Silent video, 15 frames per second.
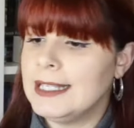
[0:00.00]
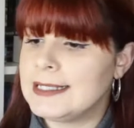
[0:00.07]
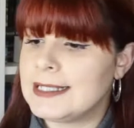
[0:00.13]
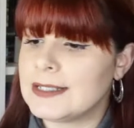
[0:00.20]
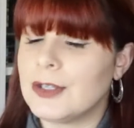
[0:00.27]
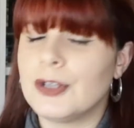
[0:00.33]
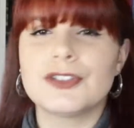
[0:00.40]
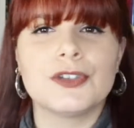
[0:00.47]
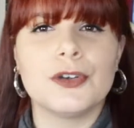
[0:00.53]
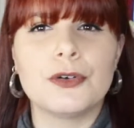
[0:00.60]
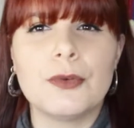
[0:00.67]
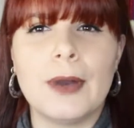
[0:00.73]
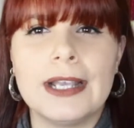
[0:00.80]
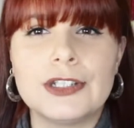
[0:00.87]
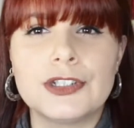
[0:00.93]
This is also
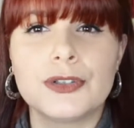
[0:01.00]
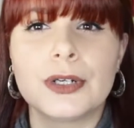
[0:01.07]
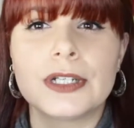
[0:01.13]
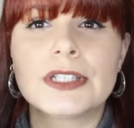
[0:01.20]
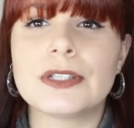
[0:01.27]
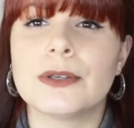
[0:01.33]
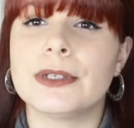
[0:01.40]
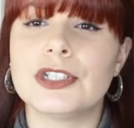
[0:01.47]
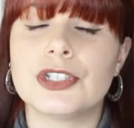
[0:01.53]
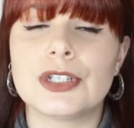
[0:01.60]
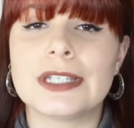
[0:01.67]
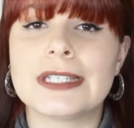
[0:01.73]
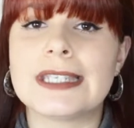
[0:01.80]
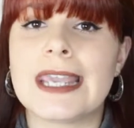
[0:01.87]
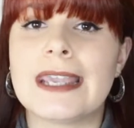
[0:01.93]
quite short, so it
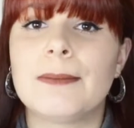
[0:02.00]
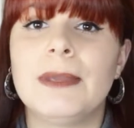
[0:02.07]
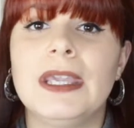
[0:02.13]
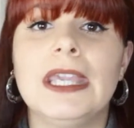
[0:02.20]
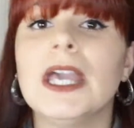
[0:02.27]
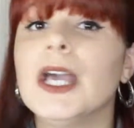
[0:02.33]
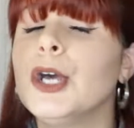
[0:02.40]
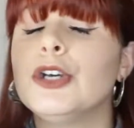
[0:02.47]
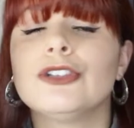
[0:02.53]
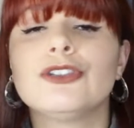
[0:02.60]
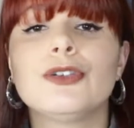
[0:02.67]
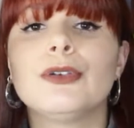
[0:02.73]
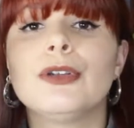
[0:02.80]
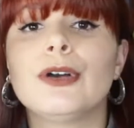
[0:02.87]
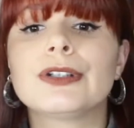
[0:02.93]
shouldn't take me
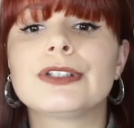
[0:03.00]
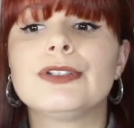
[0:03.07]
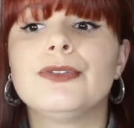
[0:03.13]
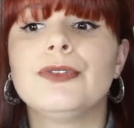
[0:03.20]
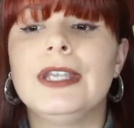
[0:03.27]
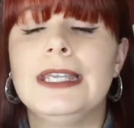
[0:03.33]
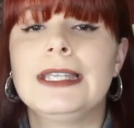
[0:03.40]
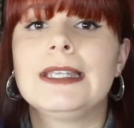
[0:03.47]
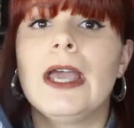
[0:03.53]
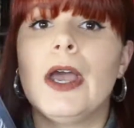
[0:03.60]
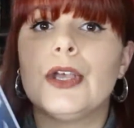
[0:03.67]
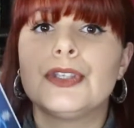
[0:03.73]
too long to read,